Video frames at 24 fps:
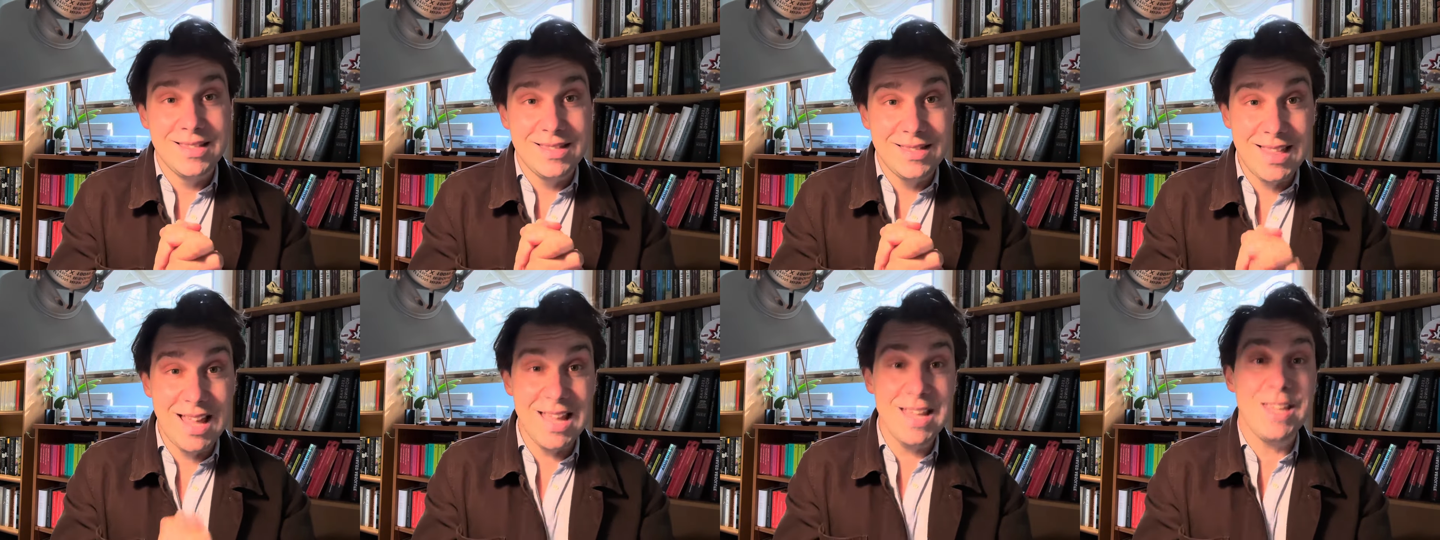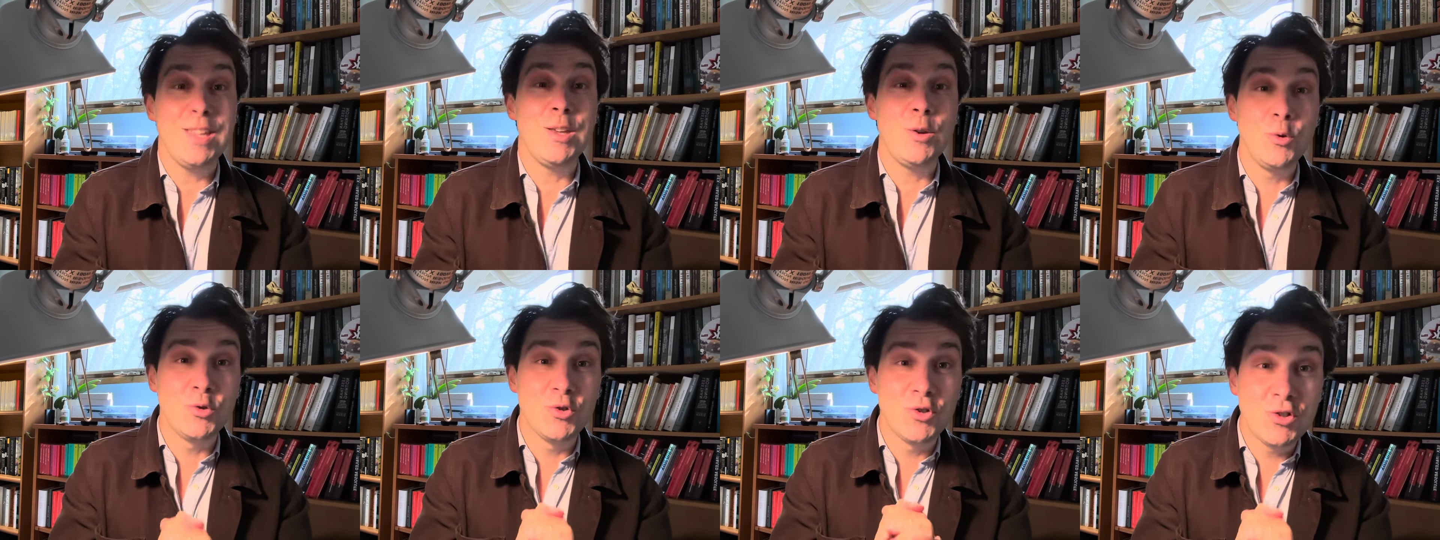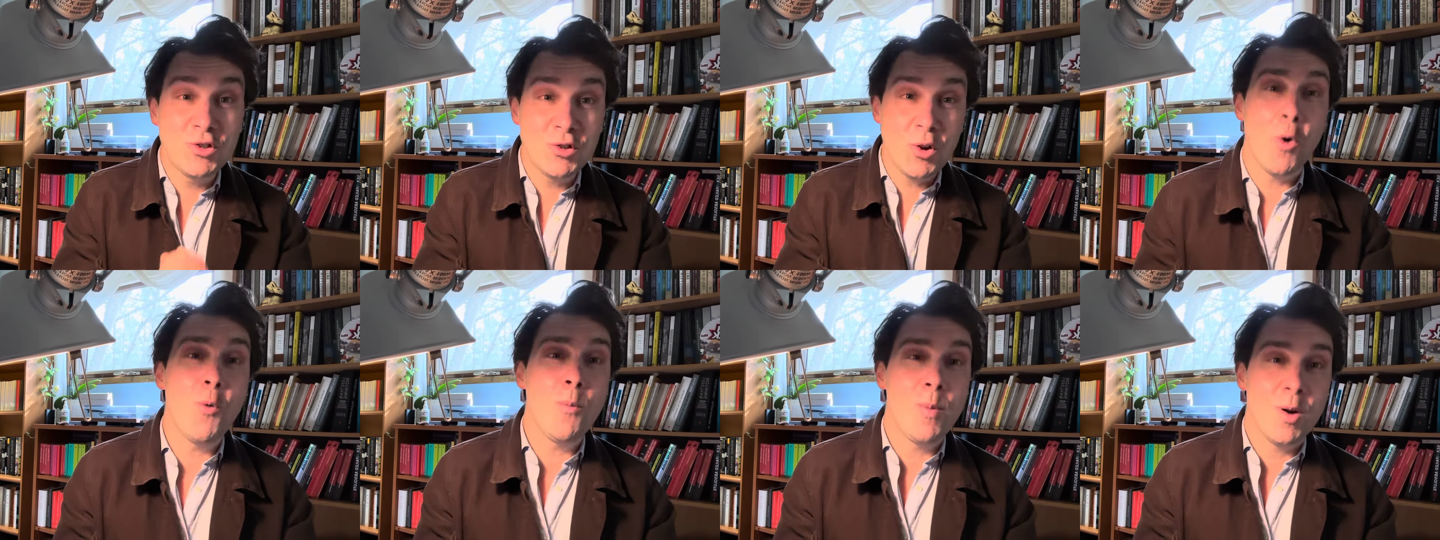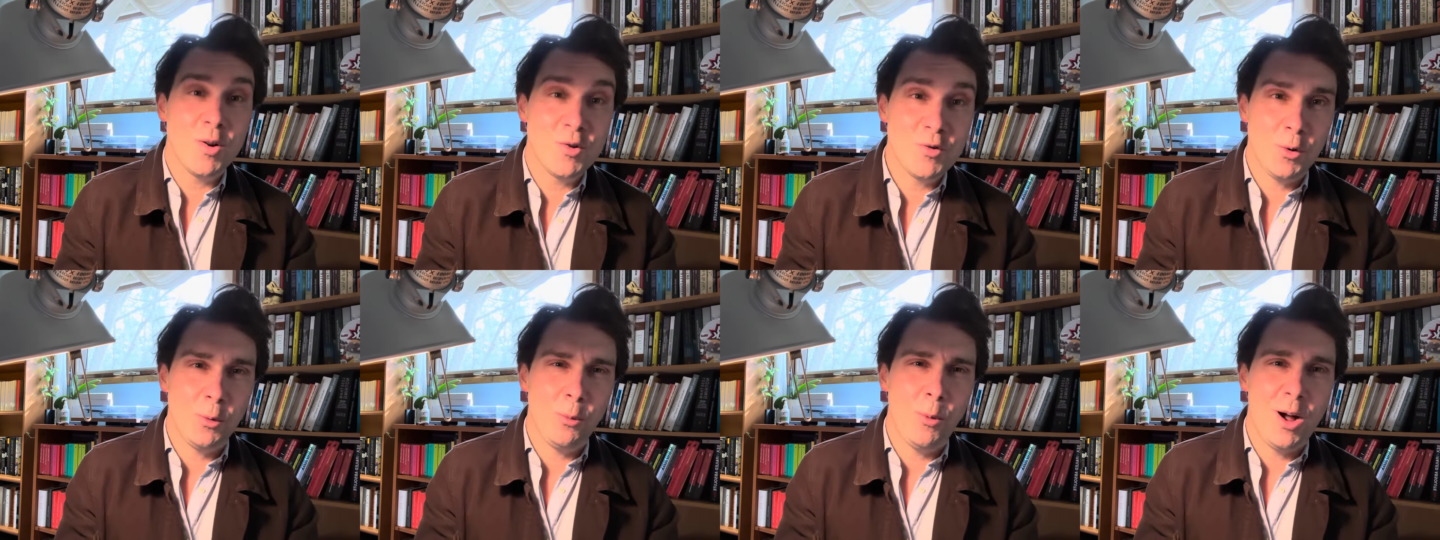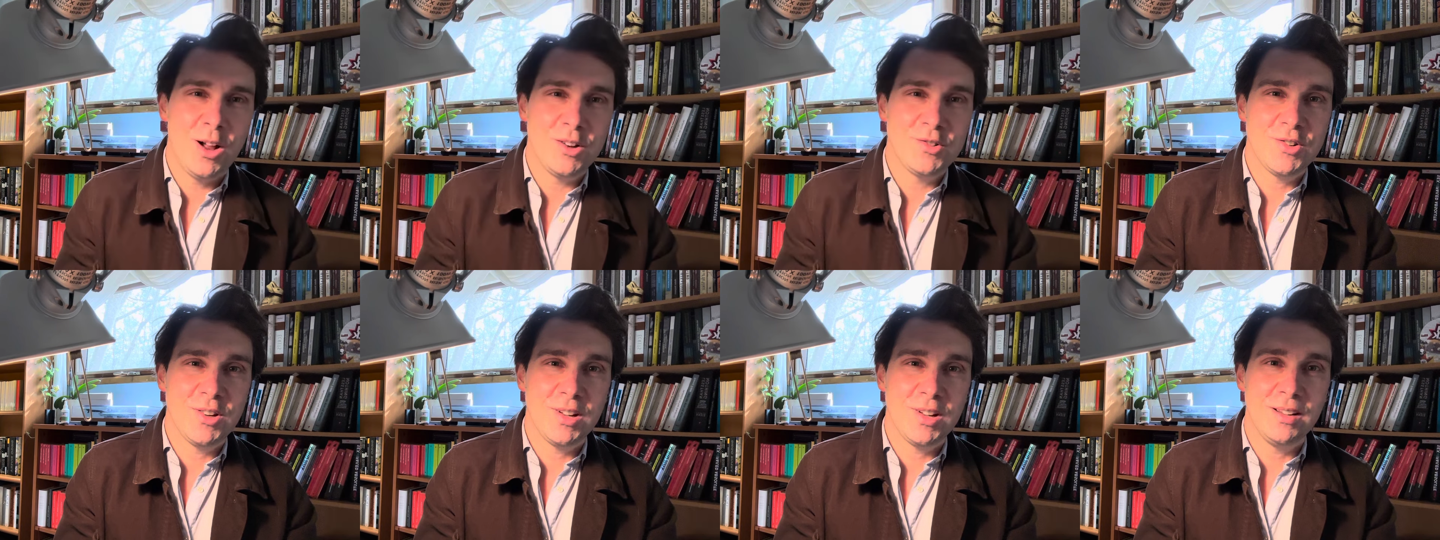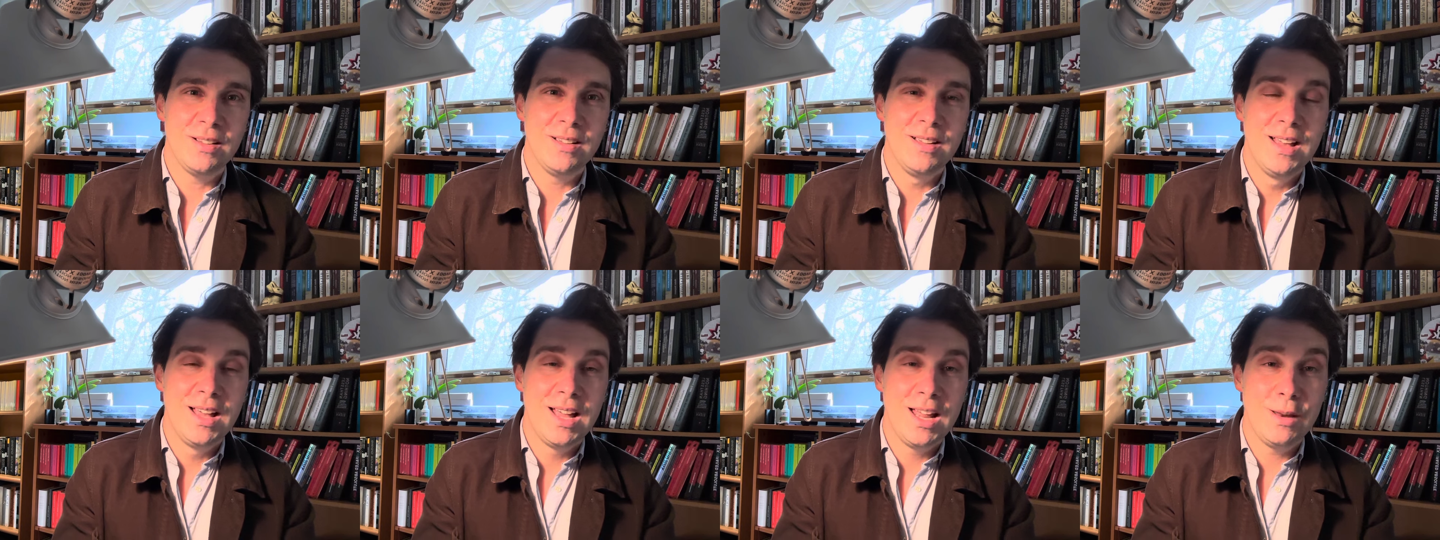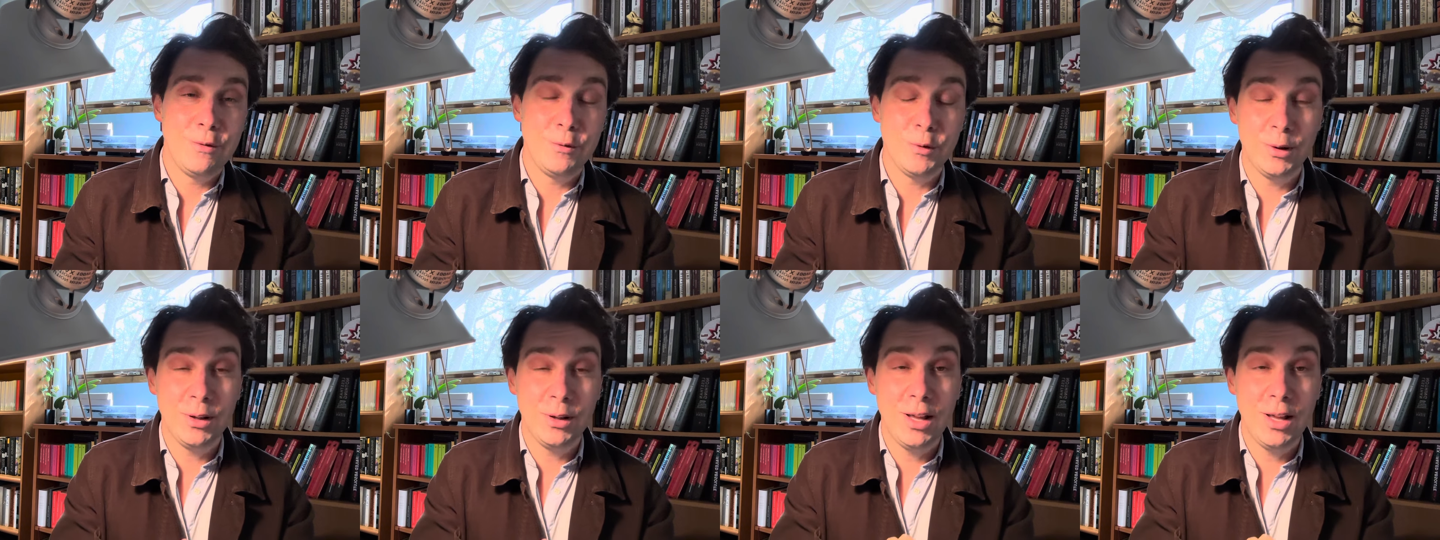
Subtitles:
Thank you so much for watching. If you'd